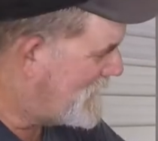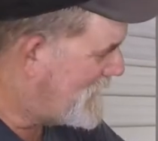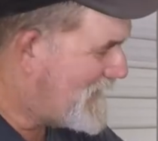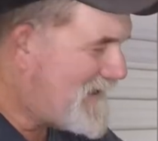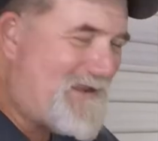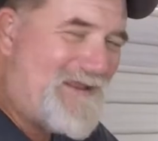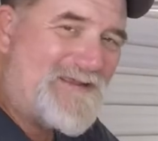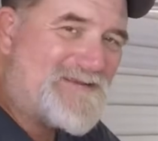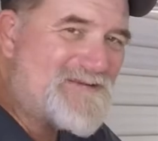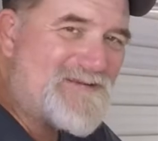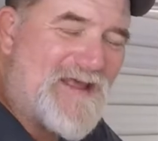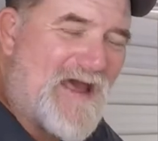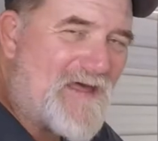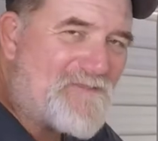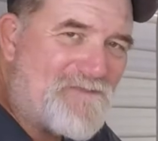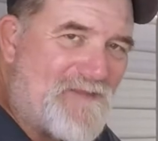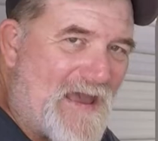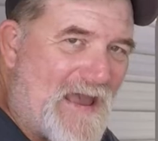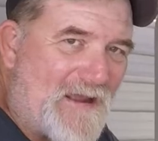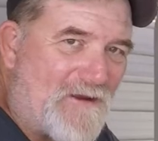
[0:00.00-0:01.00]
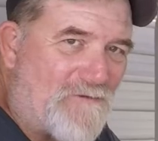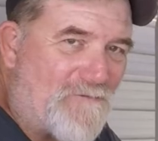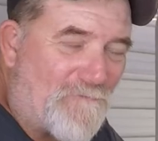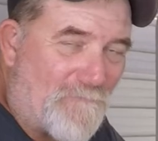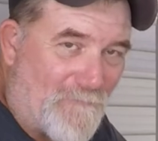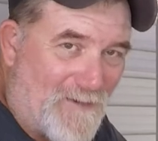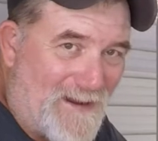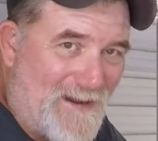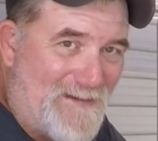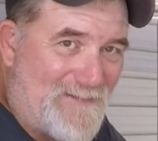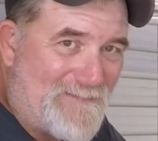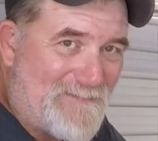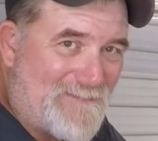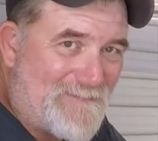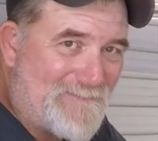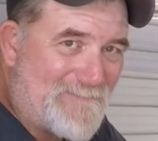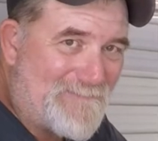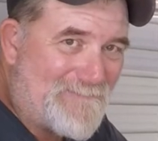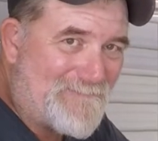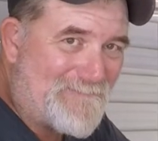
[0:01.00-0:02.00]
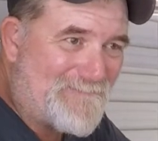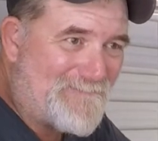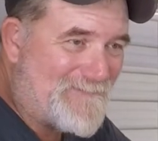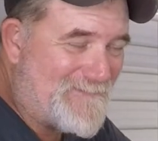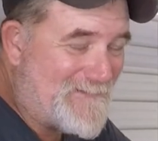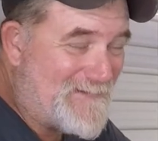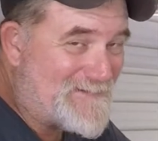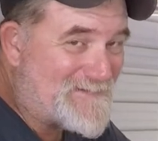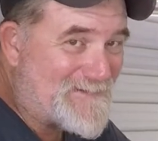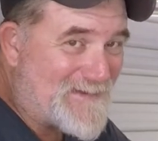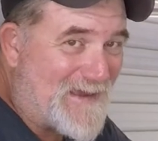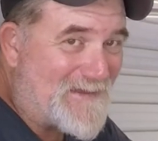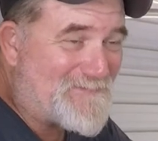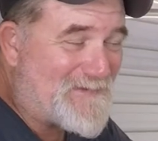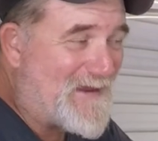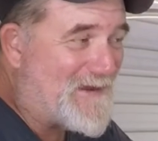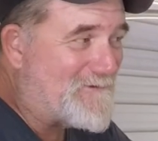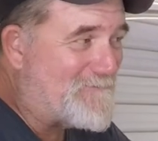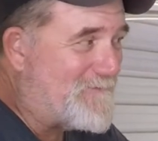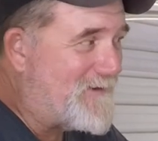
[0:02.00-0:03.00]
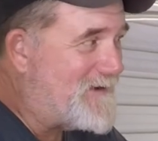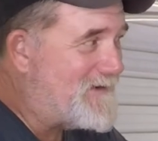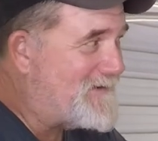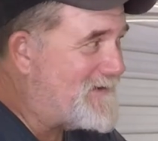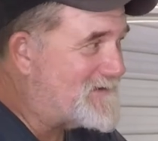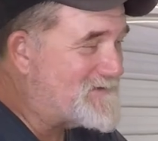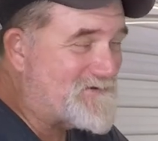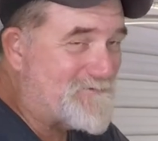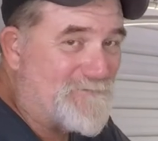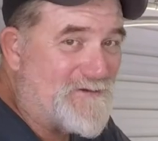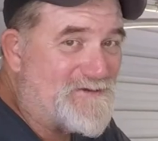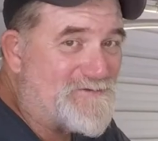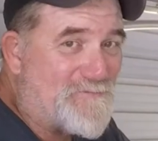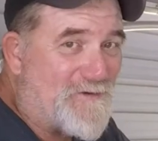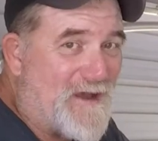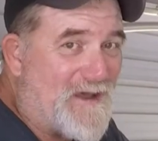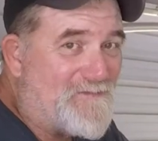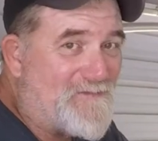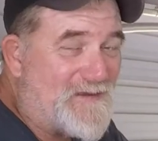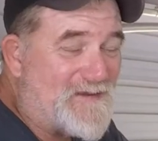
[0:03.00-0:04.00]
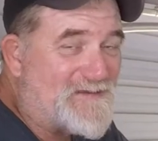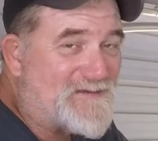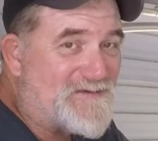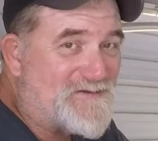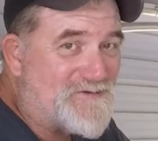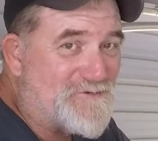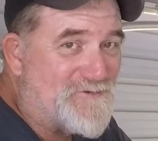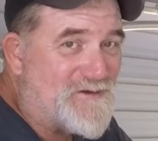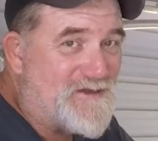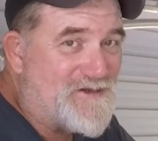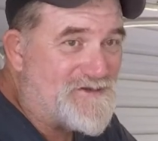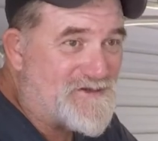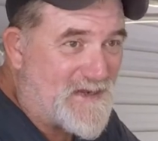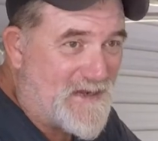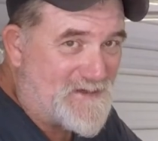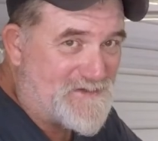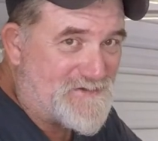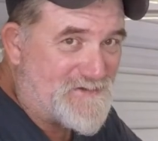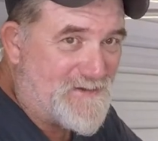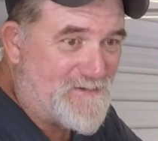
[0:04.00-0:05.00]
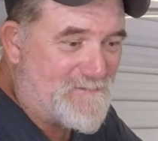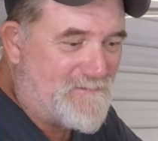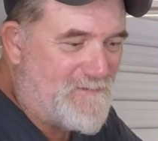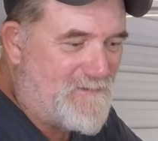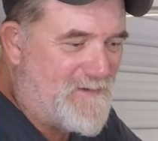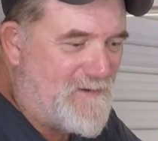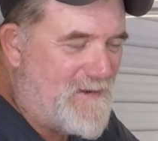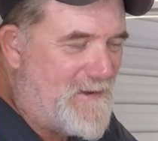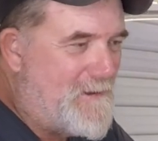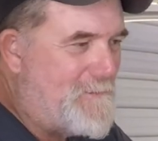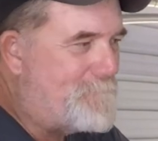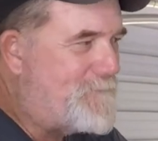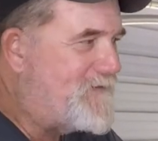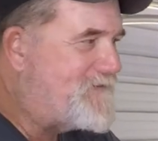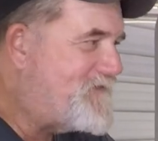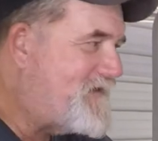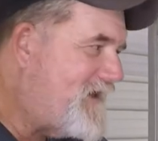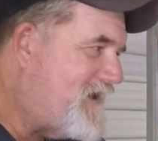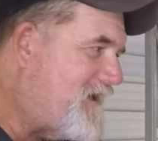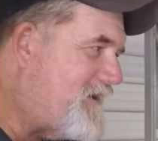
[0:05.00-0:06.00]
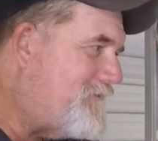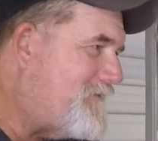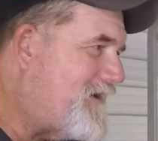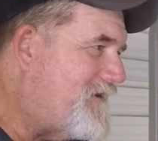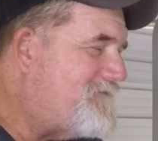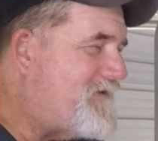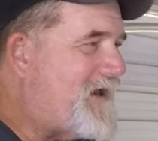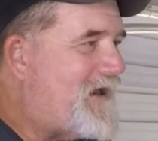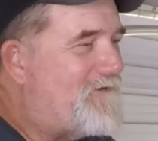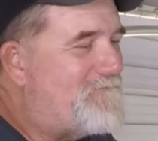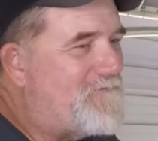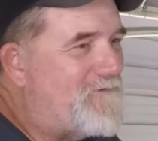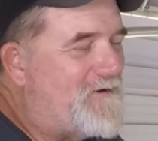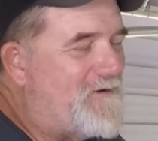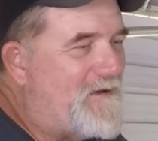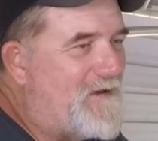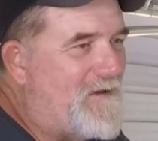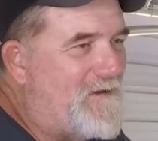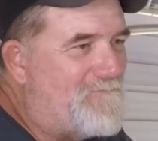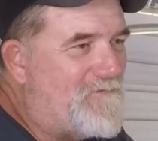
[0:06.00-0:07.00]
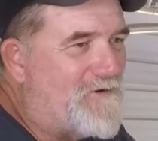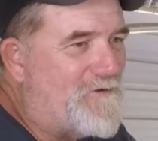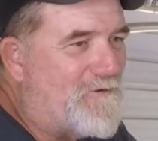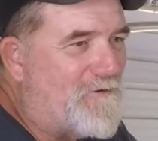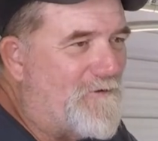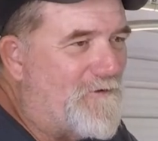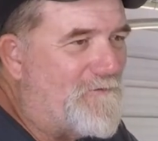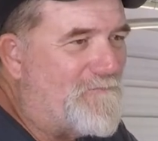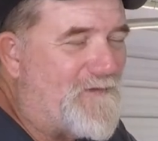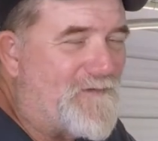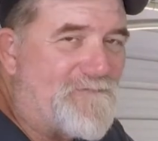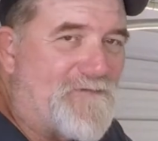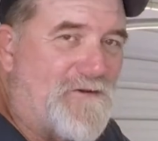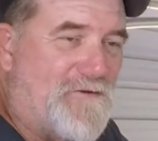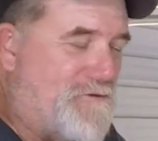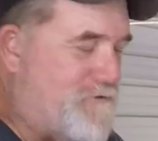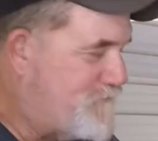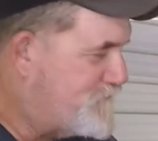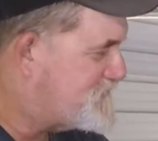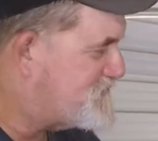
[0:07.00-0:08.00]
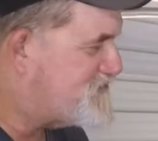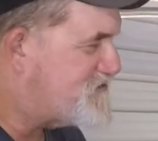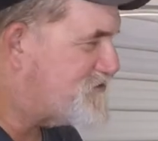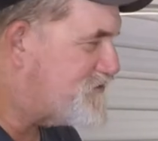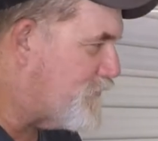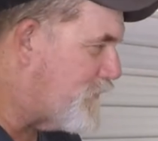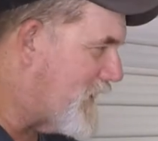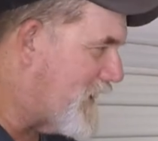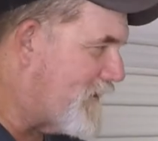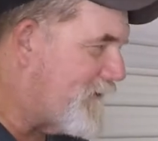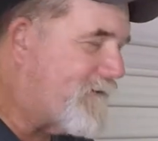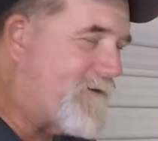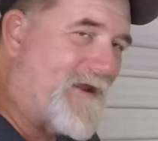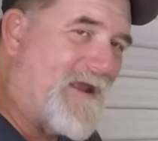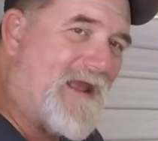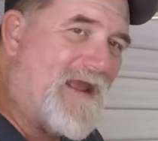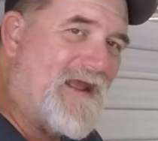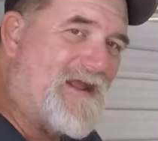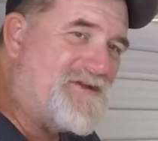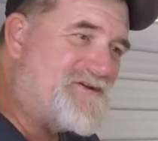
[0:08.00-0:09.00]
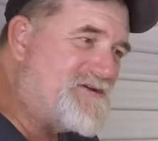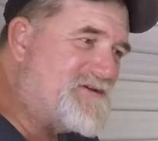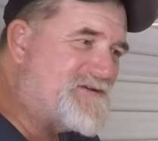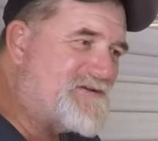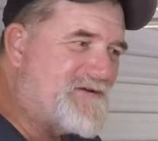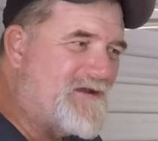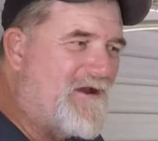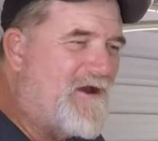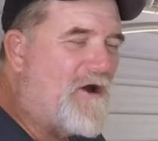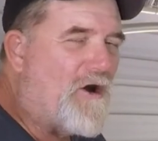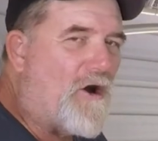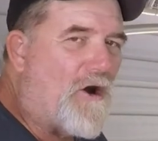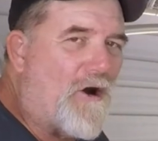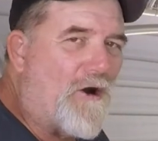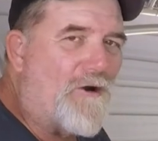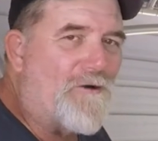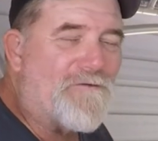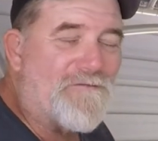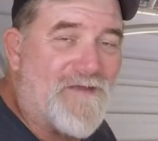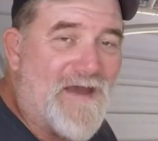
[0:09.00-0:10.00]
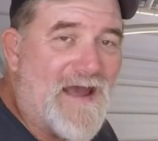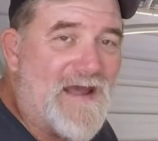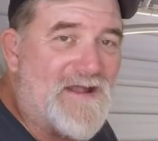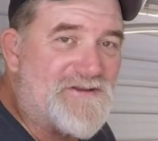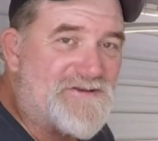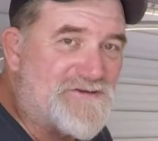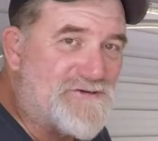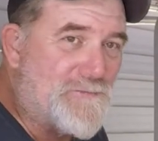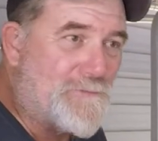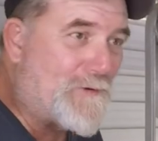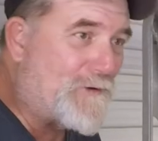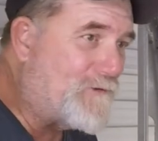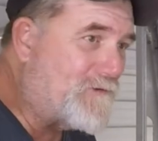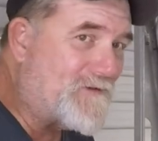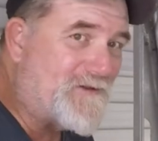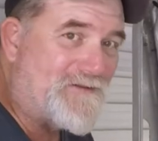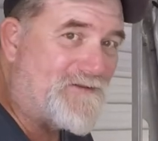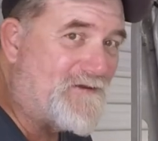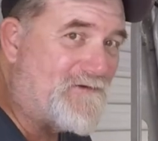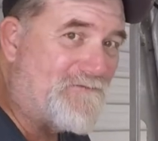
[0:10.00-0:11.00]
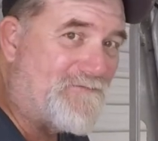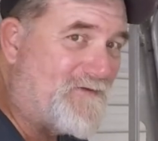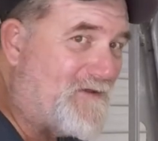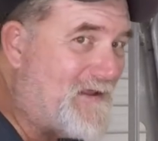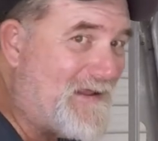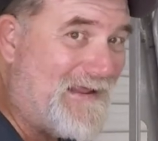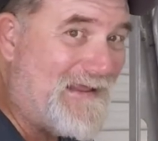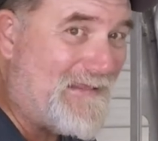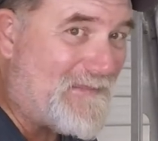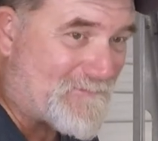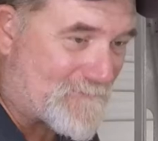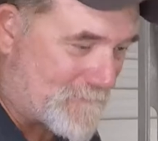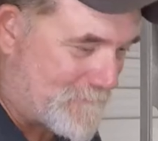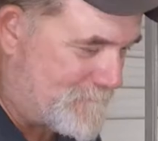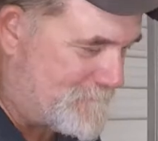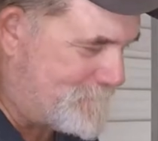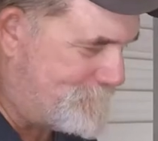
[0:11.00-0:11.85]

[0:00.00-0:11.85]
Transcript: And it's not that great. It's not that great, and that's the reason why I think Suzuki changed it. But now I've even heard that the new square gauges aren't that superlative either.